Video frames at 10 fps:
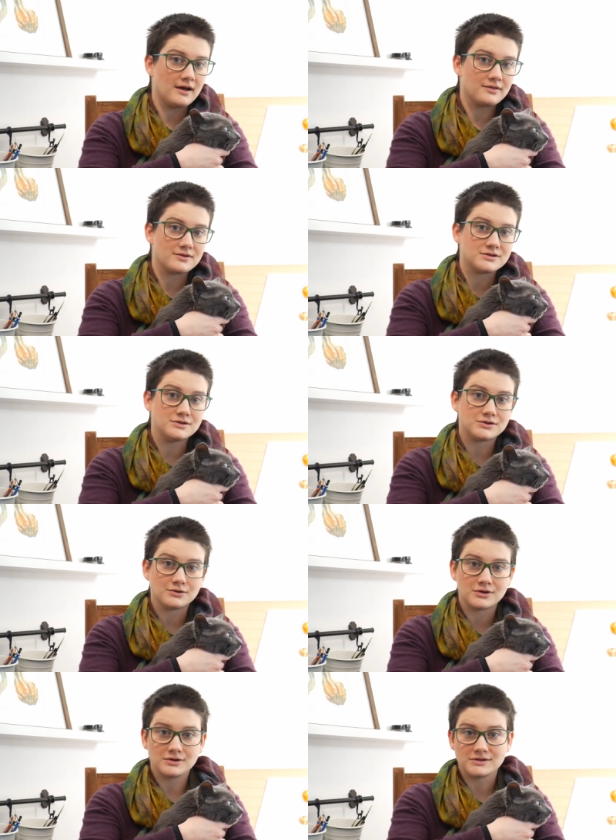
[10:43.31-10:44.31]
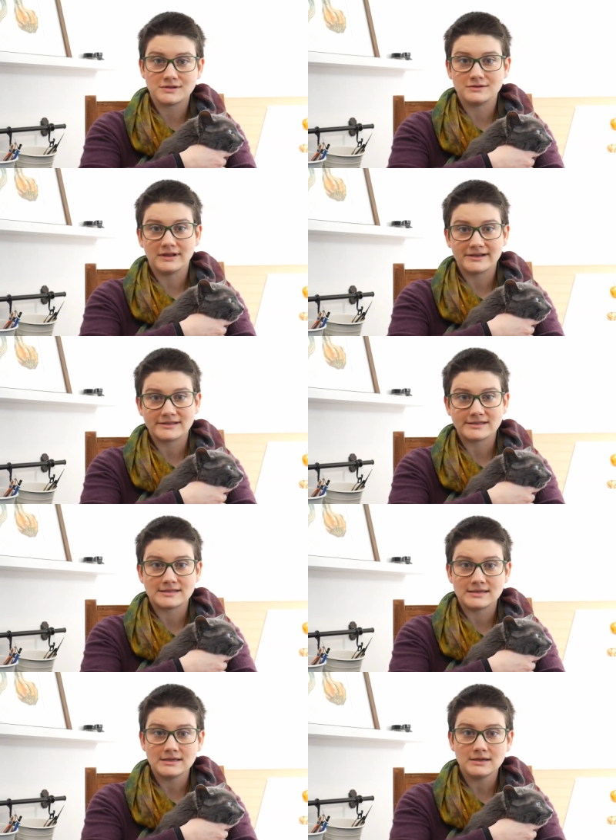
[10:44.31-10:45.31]
other tutorials you'd like to
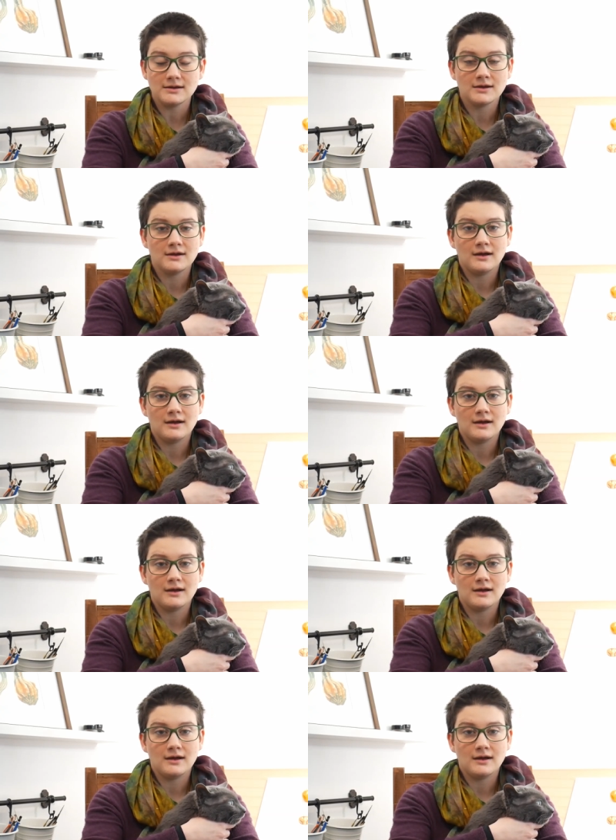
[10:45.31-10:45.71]
see.